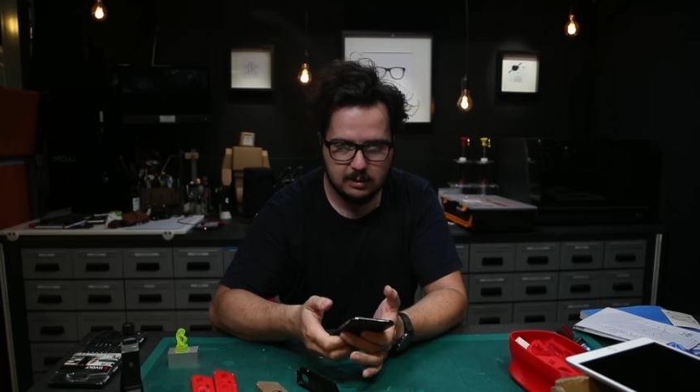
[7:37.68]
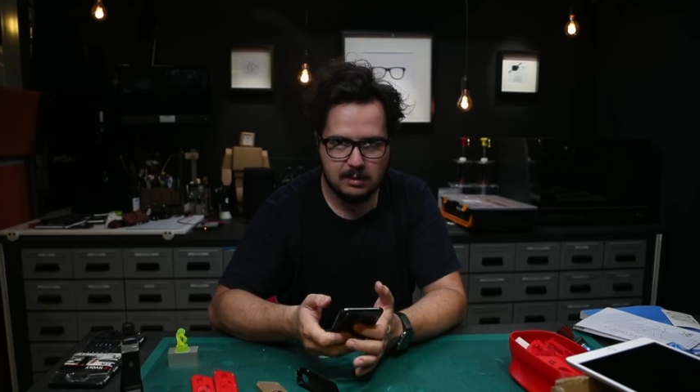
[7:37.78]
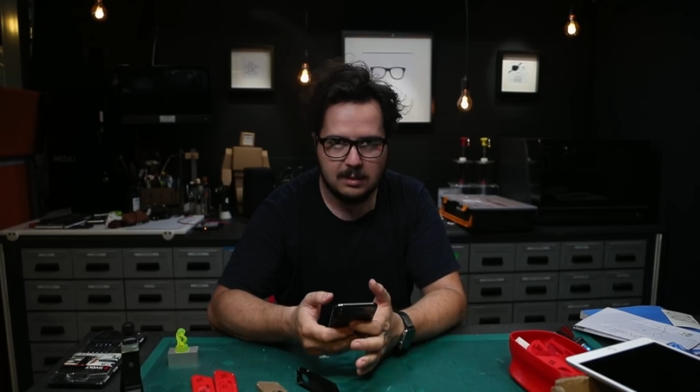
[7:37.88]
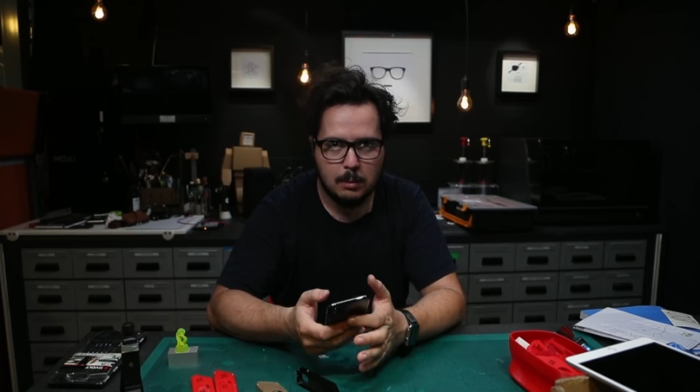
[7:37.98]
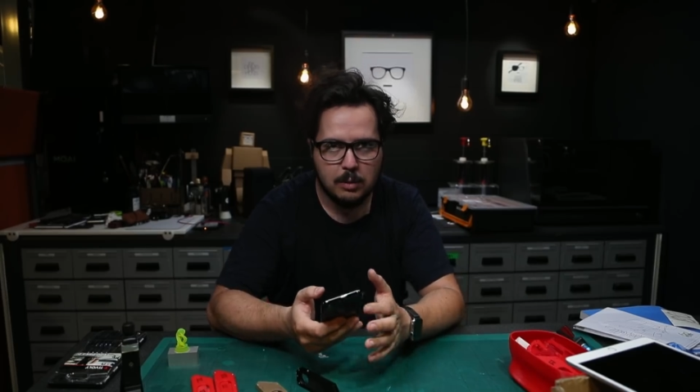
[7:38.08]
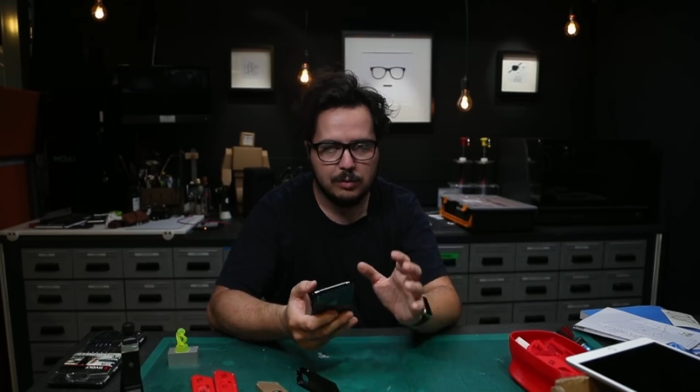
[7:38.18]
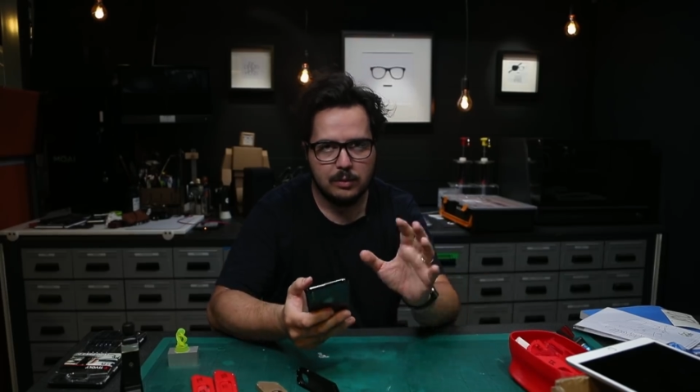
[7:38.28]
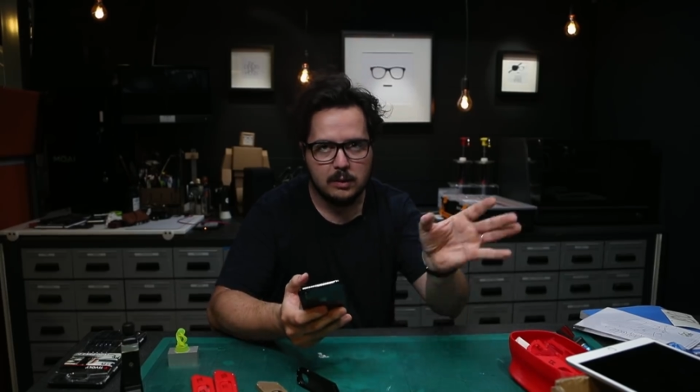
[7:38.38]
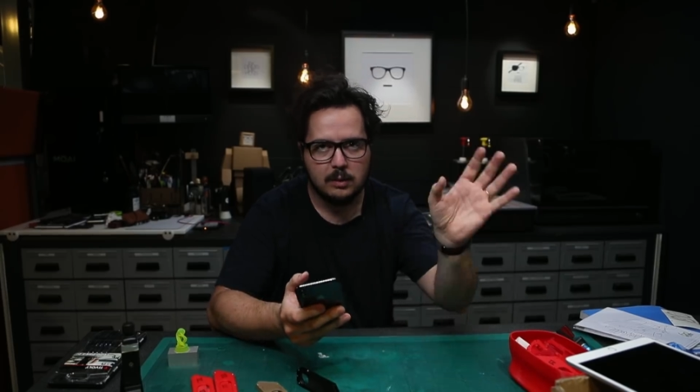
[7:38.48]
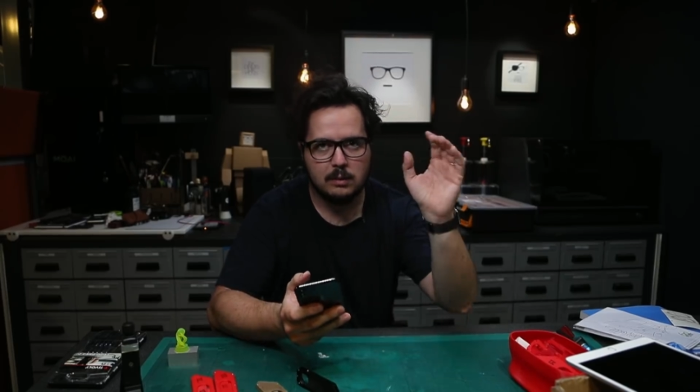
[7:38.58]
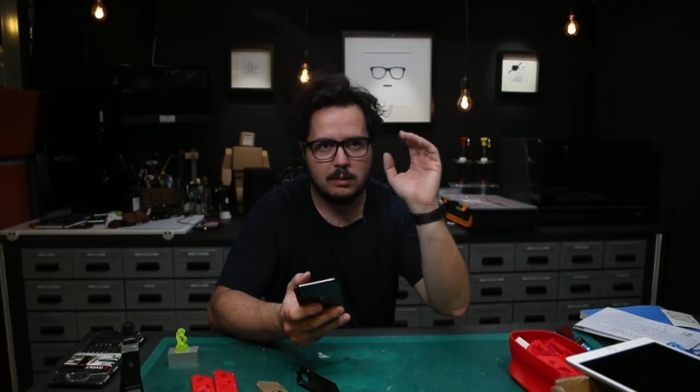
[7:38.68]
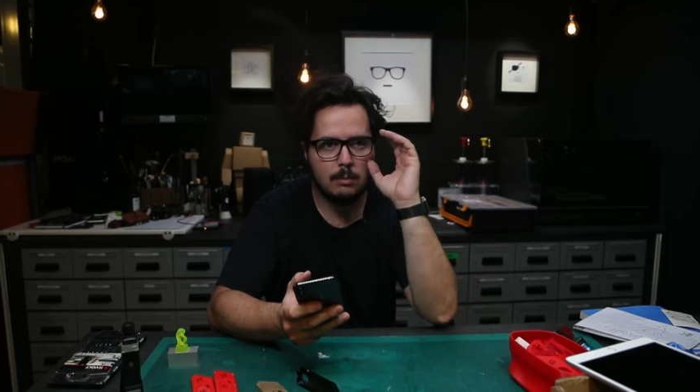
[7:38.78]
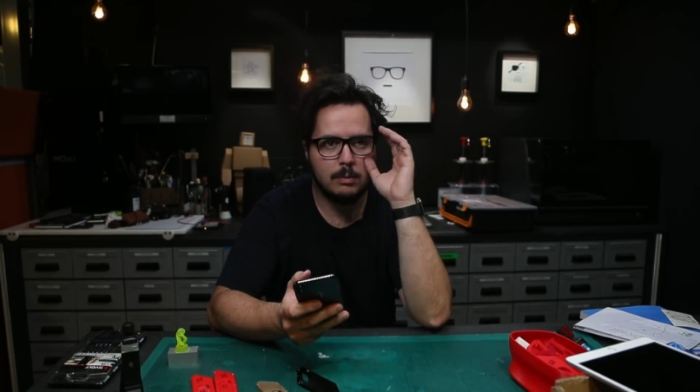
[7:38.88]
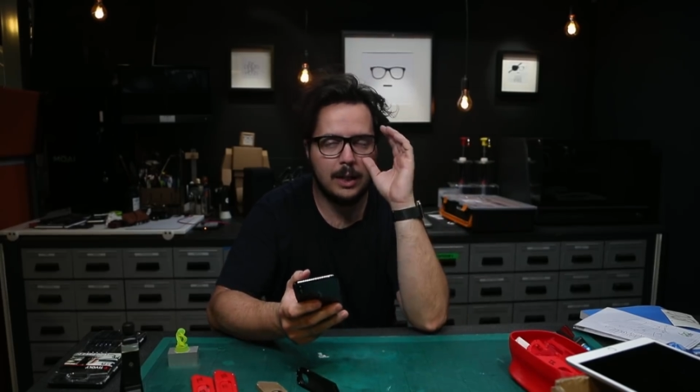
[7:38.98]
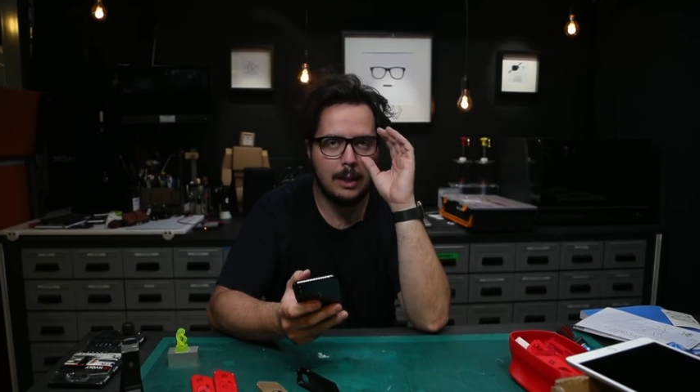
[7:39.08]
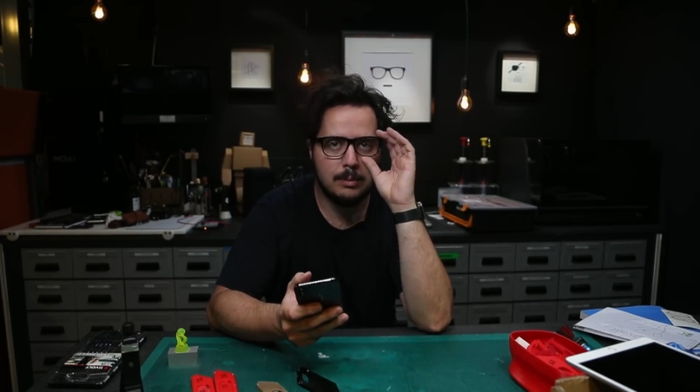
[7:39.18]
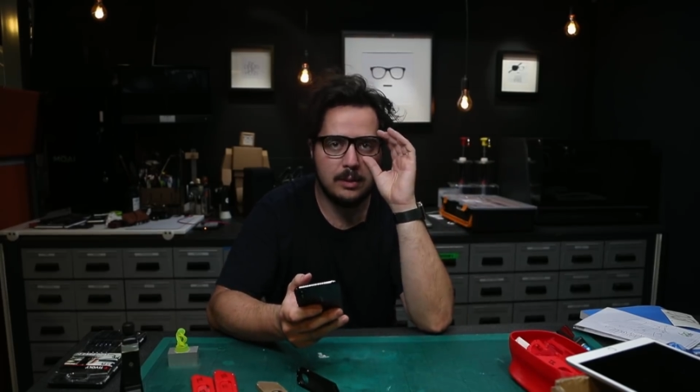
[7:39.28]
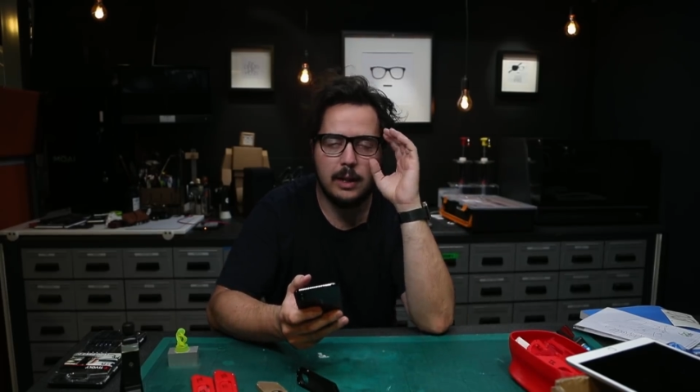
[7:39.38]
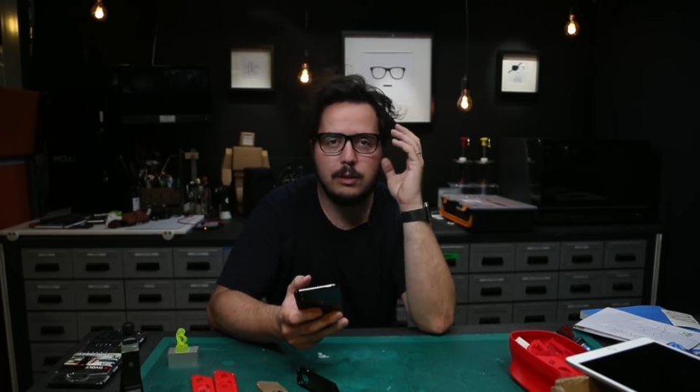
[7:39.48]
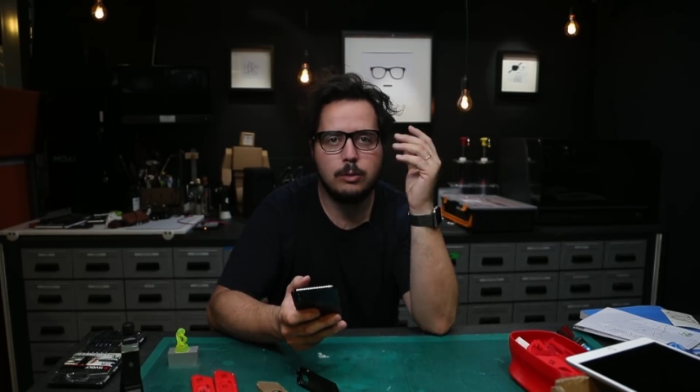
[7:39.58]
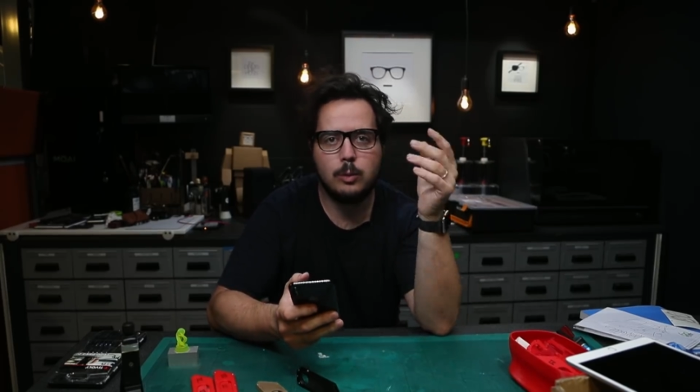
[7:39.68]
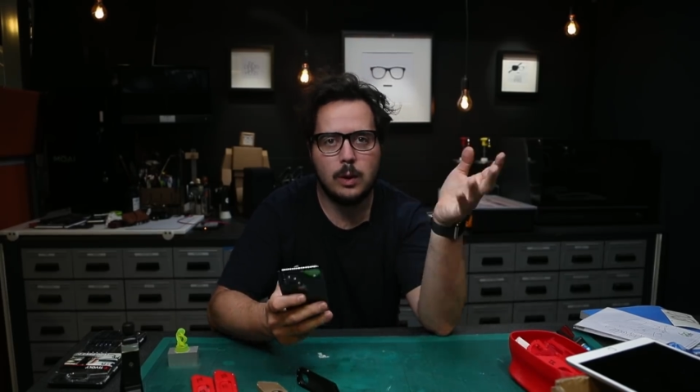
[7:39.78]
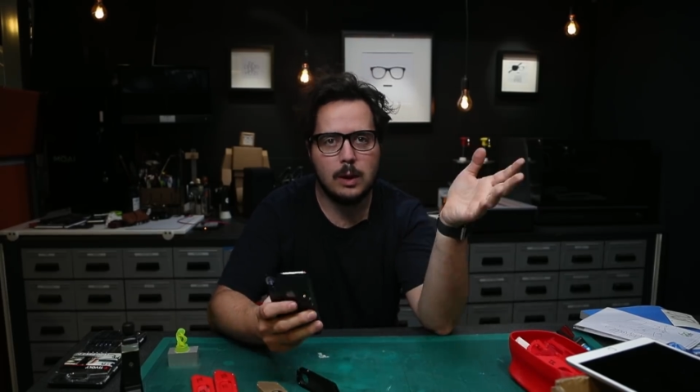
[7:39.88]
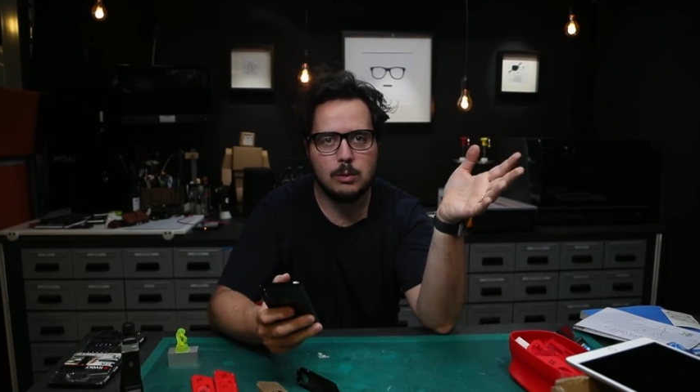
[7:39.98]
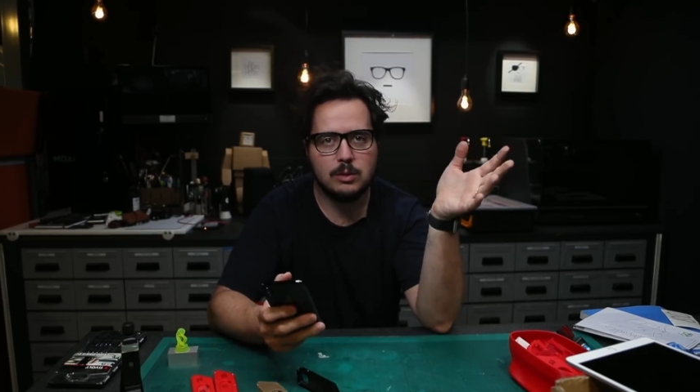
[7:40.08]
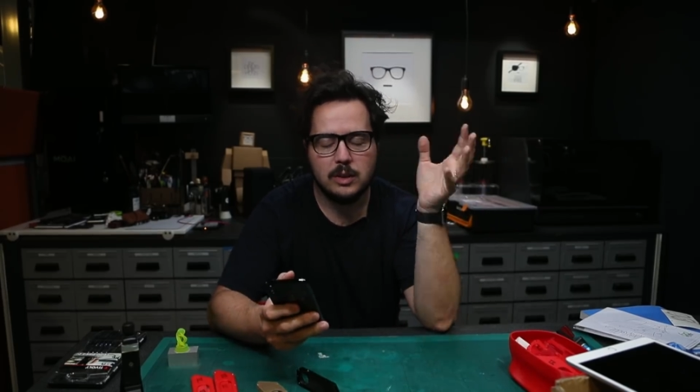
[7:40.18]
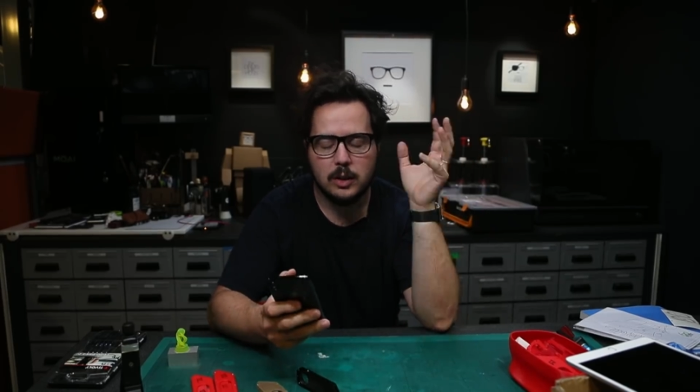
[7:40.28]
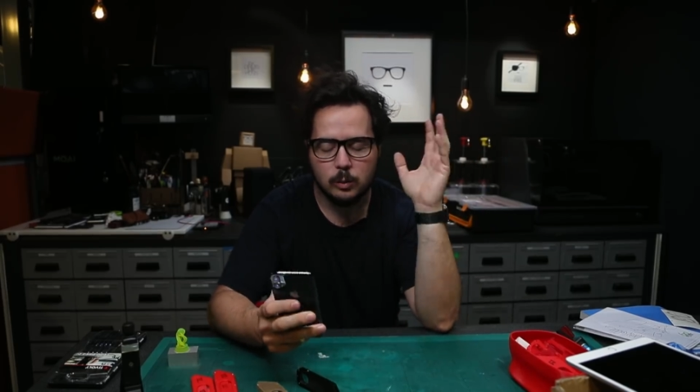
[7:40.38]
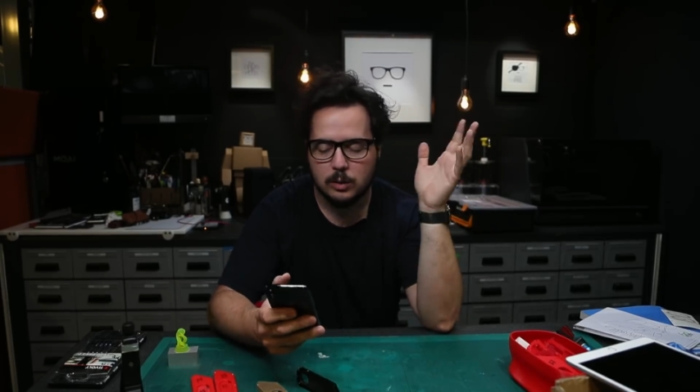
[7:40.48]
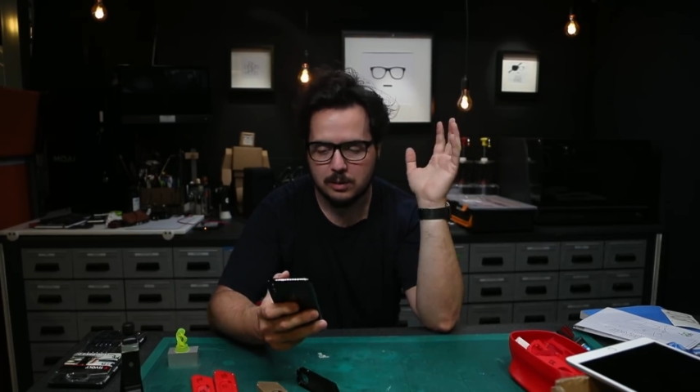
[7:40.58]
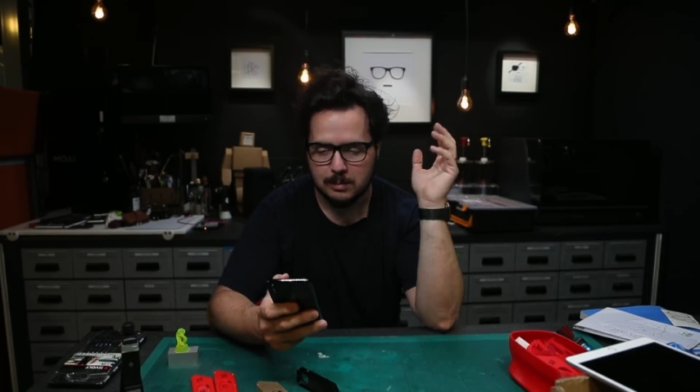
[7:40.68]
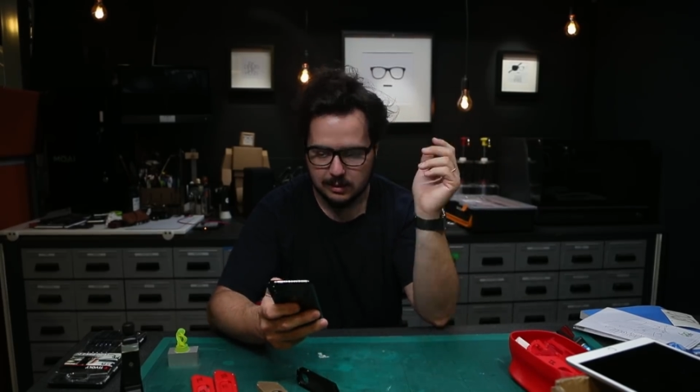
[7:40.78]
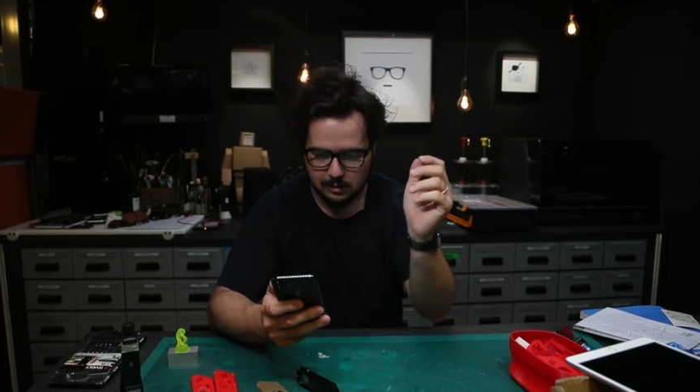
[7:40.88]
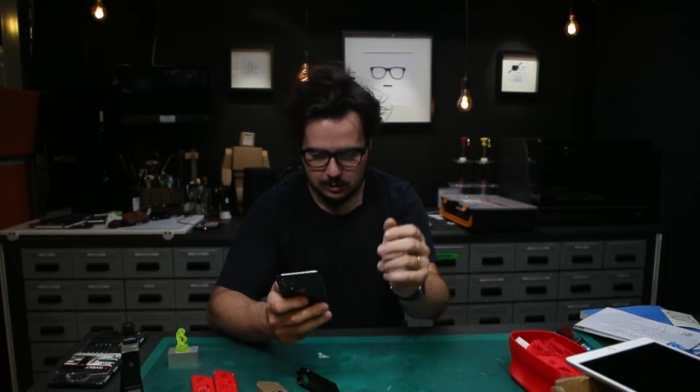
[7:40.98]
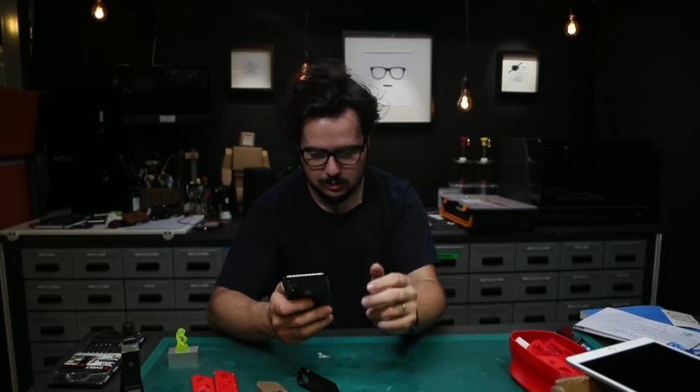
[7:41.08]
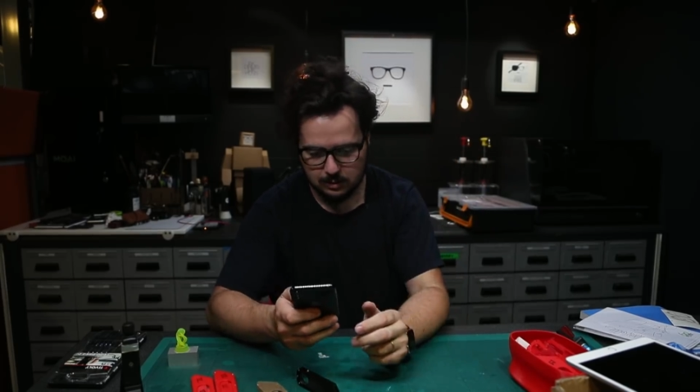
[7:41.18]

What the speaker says: some clips that I took while I was there. It was amazing.